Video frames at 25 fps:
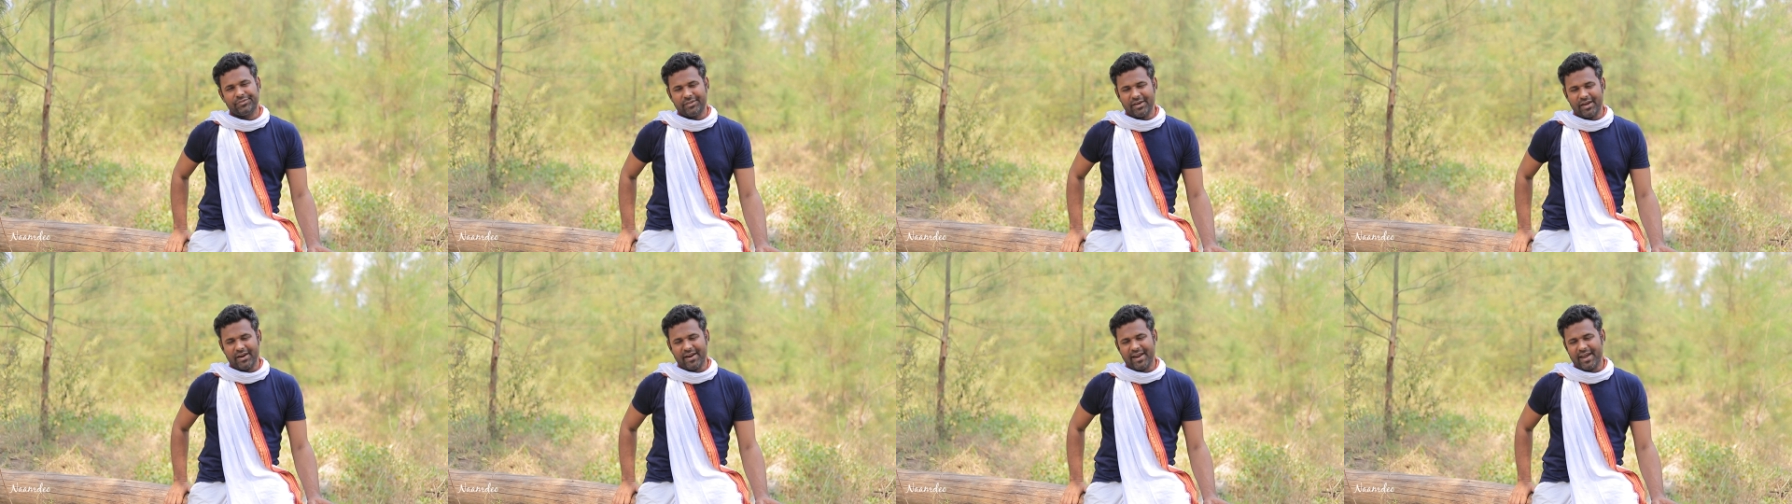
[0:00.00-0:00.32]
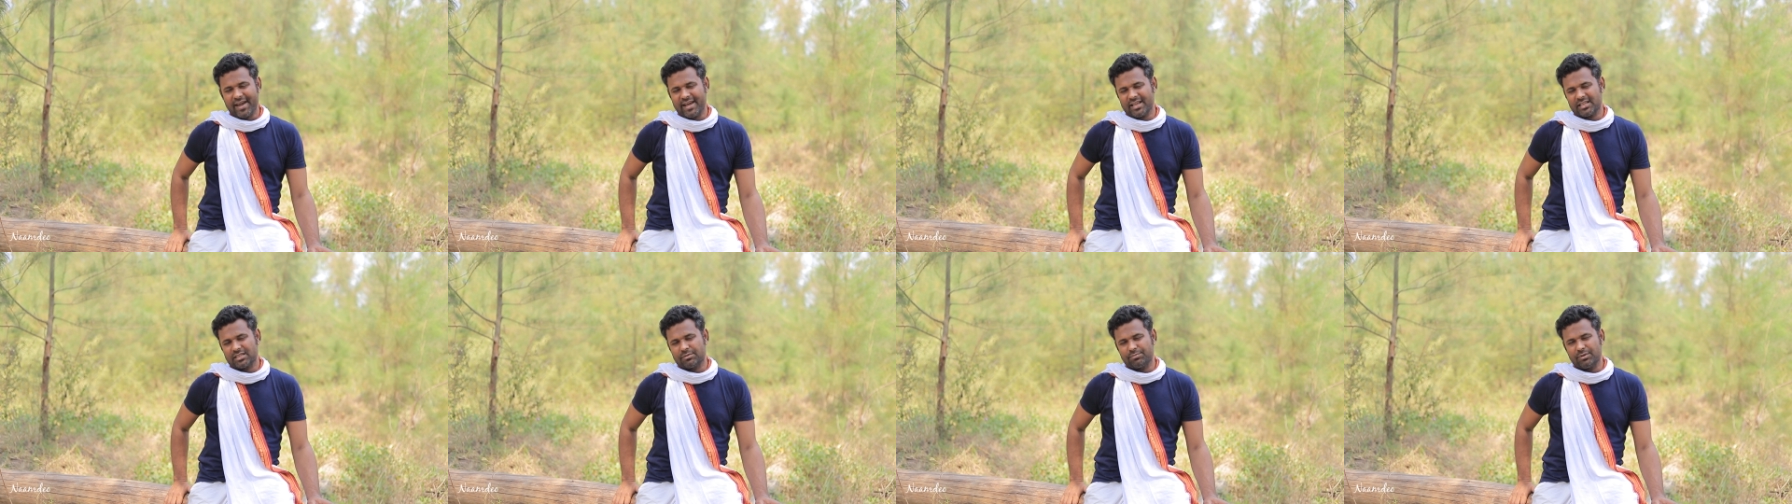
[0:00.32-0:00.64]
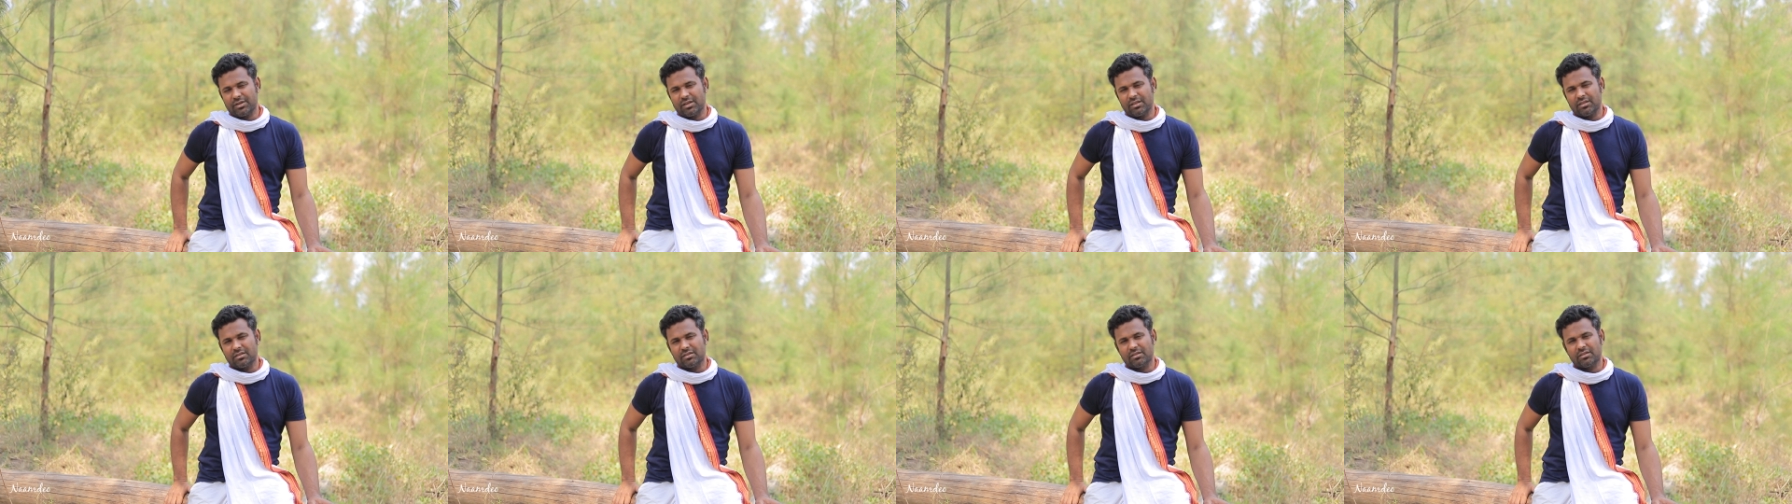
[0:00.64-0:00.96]
there has
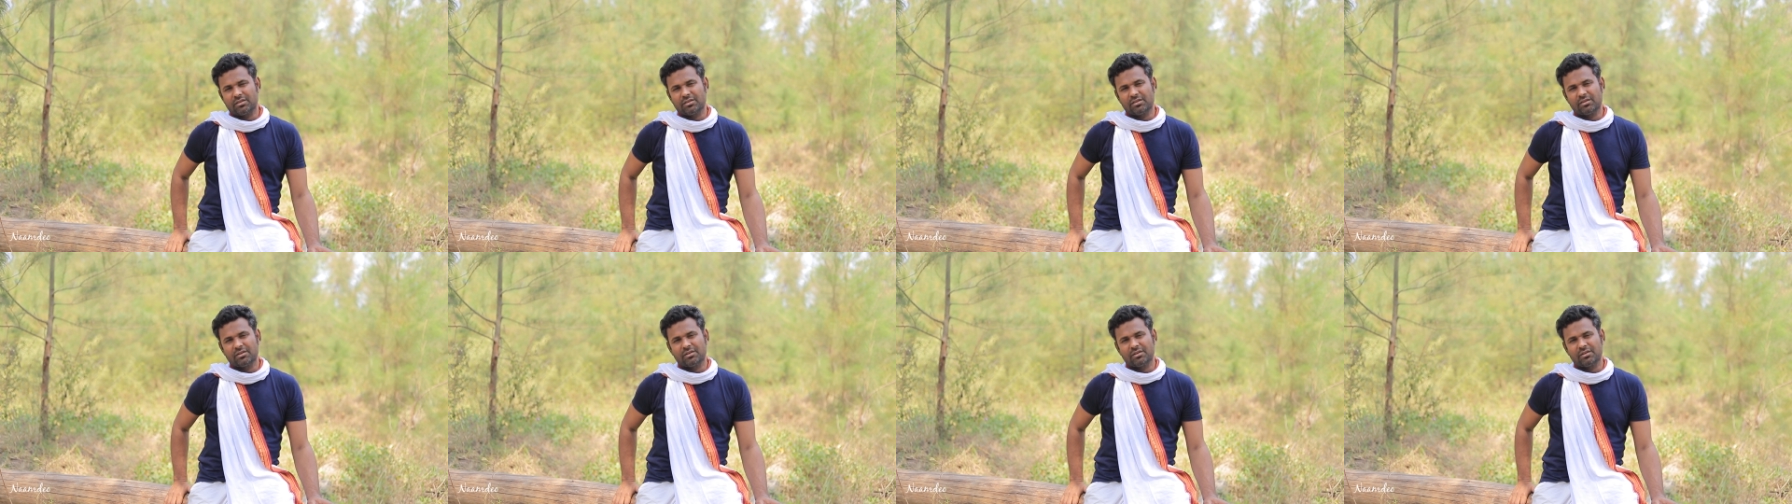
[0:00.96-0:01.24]
been